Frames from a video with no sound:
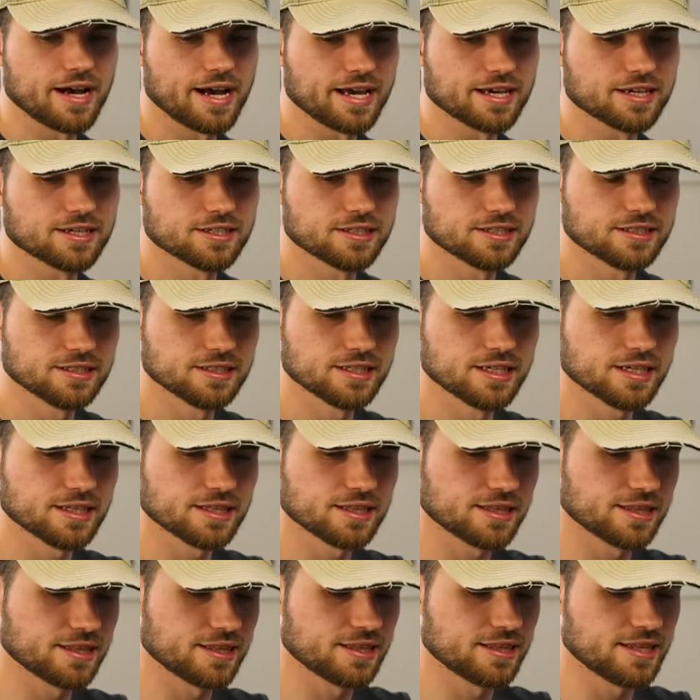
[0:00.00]
I couldn't
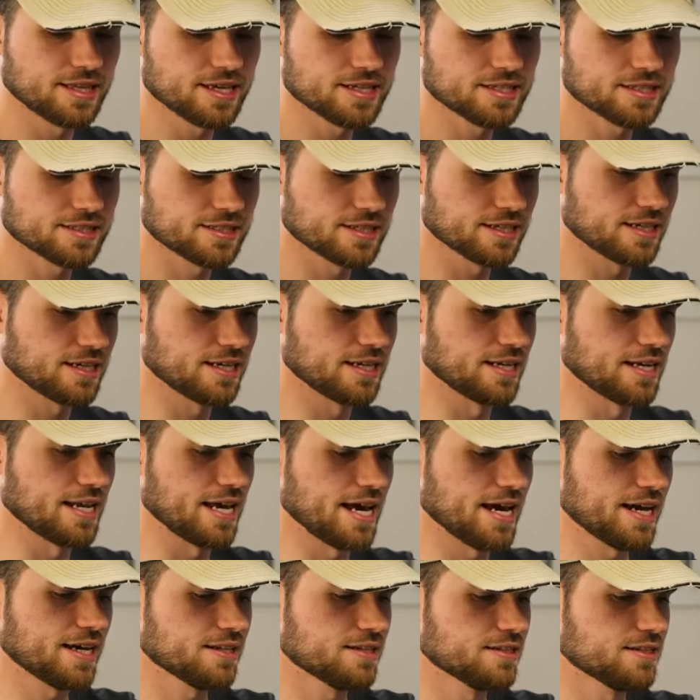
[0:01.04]
get this to
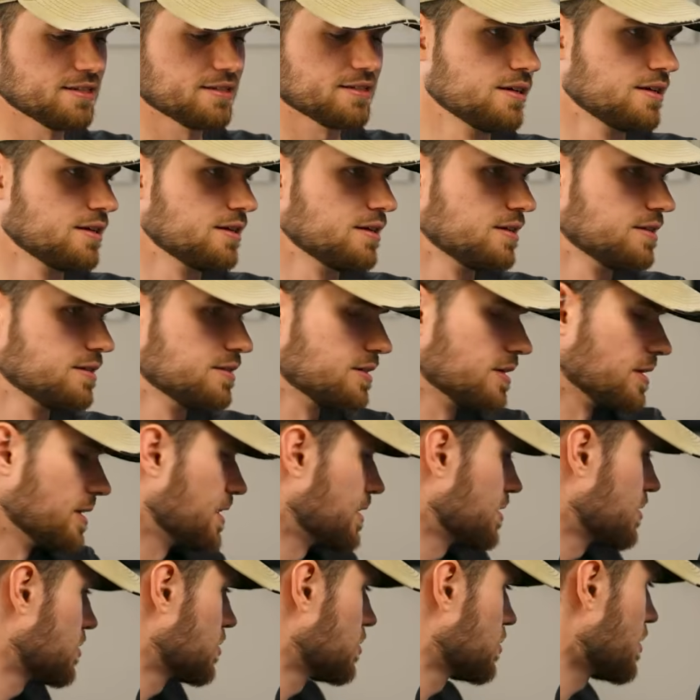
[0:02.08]
connect. So
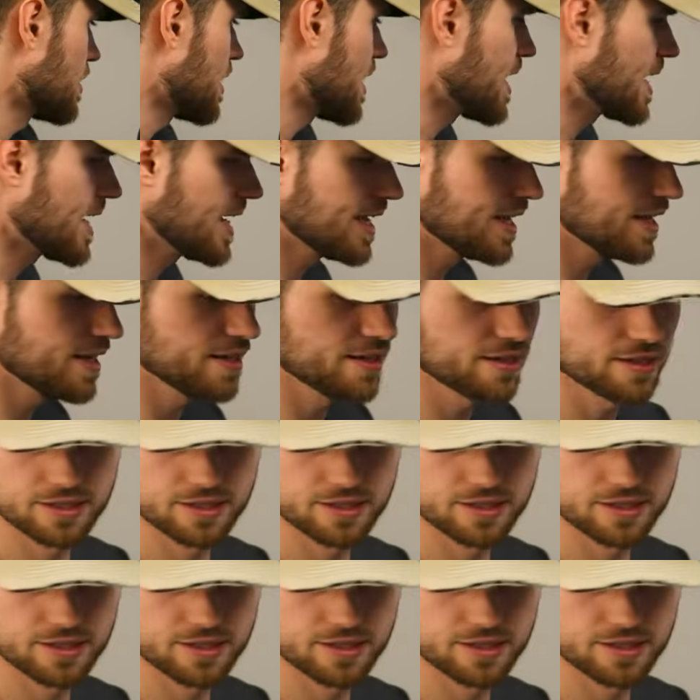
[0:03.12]
let's try